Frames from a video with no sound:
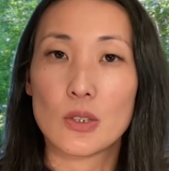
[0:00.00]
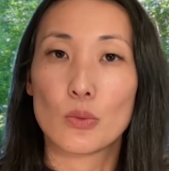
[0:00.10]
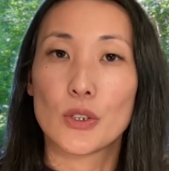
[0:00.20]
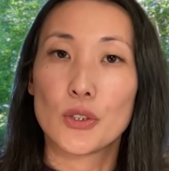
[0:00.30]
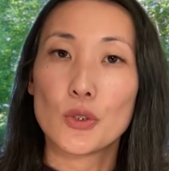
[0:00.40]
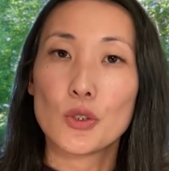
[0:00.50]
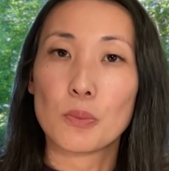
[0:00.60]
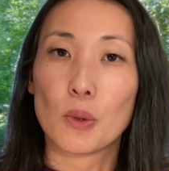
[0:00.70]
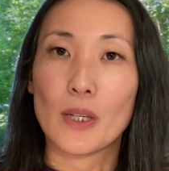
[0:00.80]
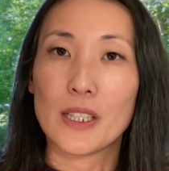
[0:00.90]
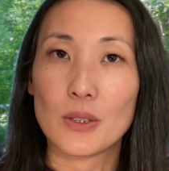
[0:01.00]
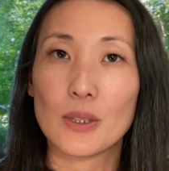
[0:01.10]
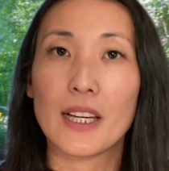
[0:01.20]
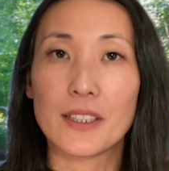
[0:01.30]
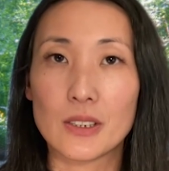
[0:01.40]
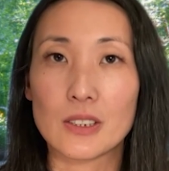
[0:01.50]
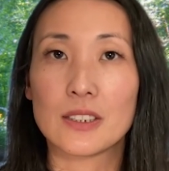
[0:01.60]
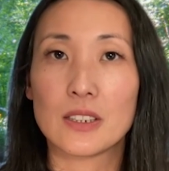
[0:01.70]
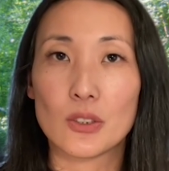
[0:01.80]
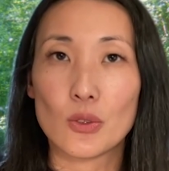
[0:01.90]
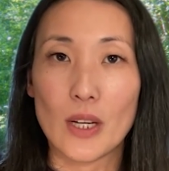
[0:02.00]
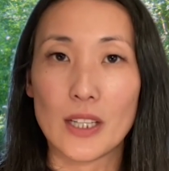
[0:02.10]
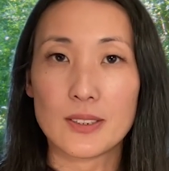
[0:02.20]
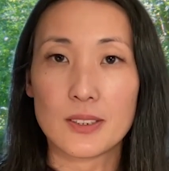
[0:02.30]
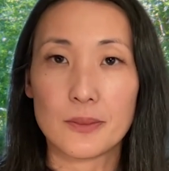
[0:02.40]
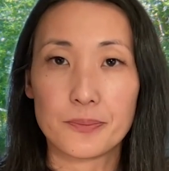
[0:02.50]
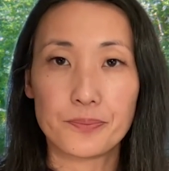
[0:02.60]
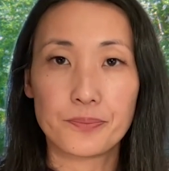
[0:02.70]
to reduce parental anger and distress.